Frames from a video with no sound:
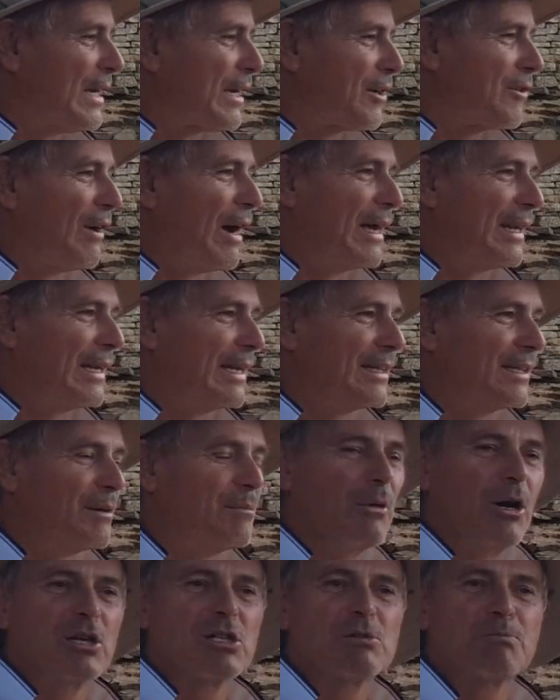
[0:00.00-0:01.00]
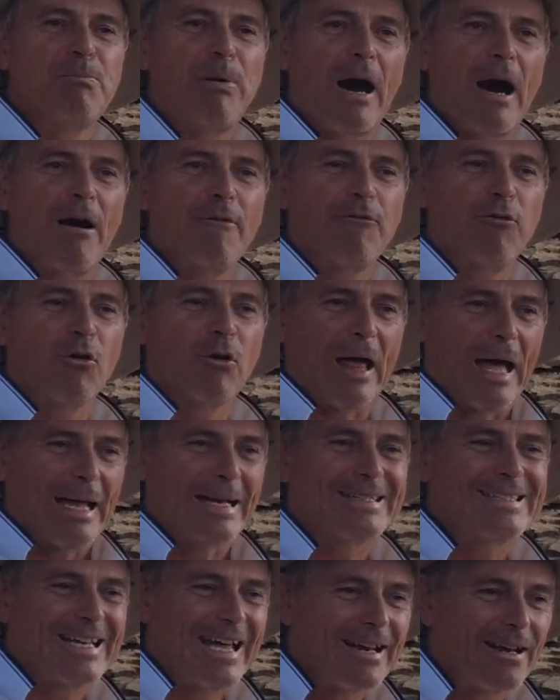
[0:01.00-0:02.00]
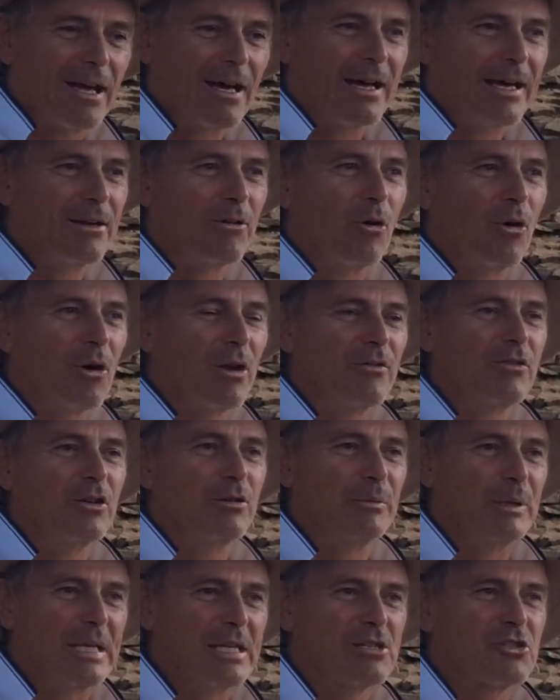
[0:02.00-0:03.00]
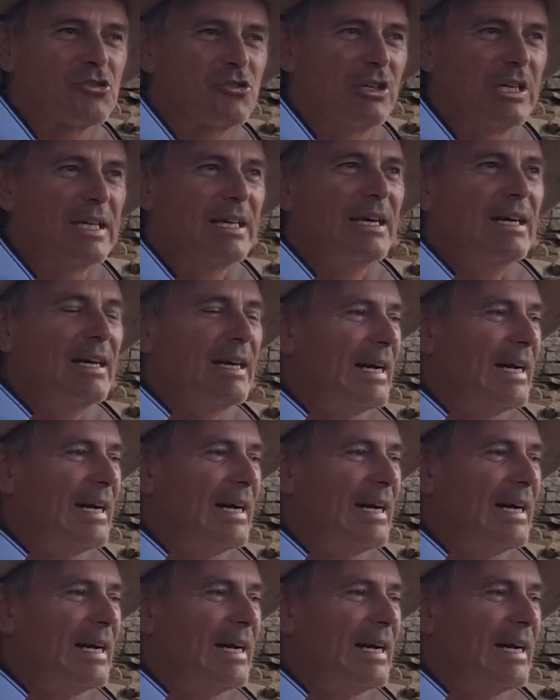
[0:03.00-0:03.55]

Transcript: creating the most powerful antenna in all of human history,